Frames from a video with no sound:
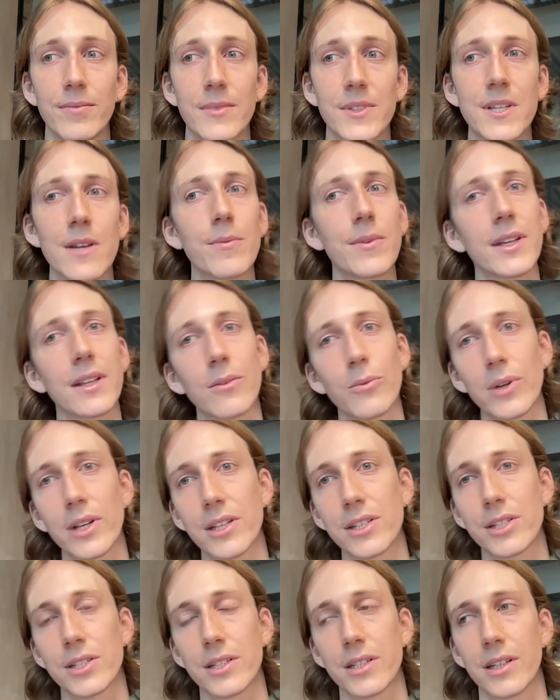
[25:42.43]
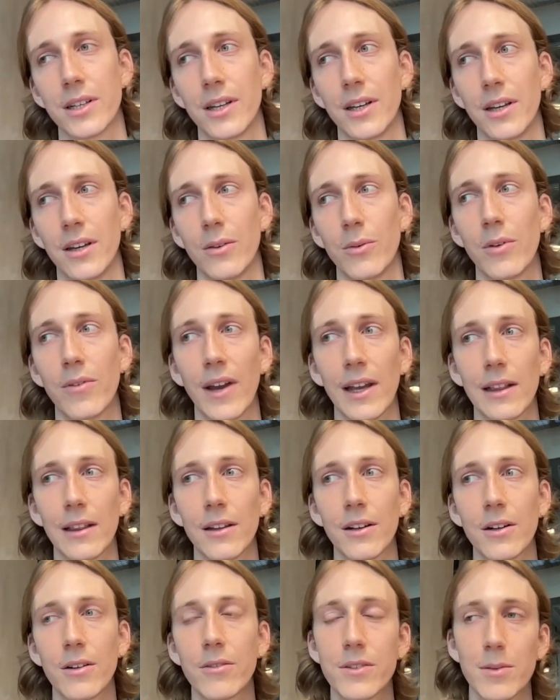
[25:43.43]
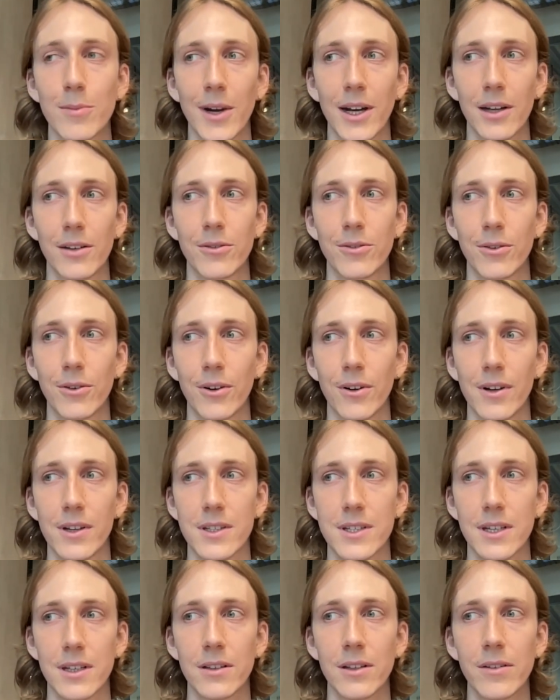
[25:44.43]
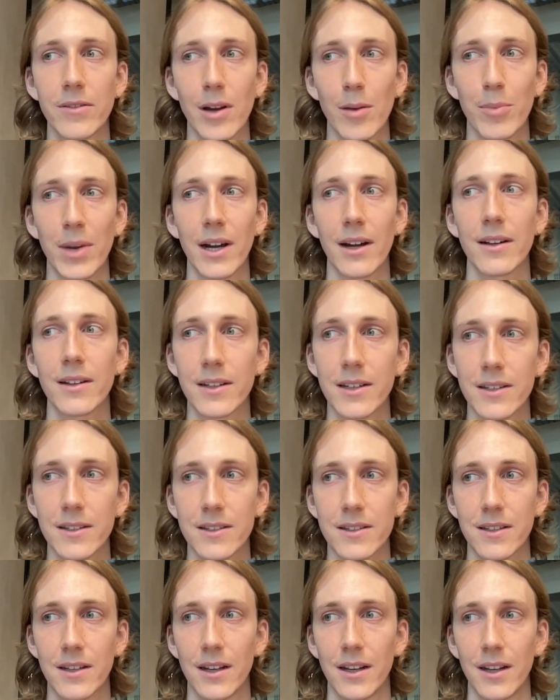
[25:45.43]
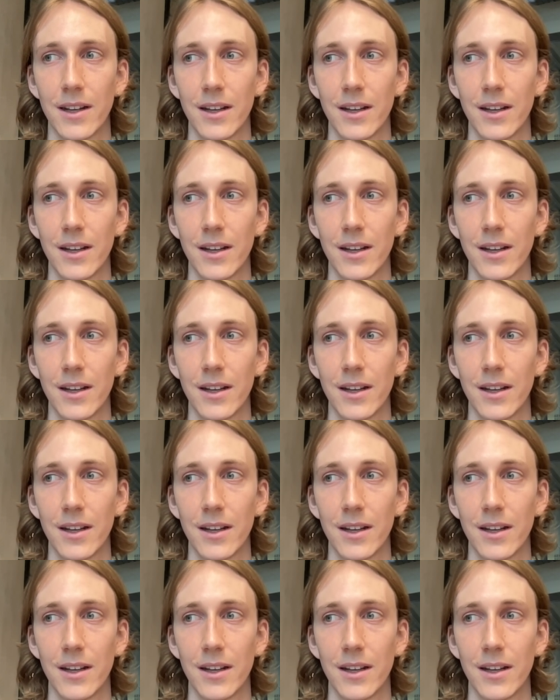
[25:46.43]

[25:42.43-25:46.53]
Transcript: Something which we've had a lot of demand for is a lot of our partners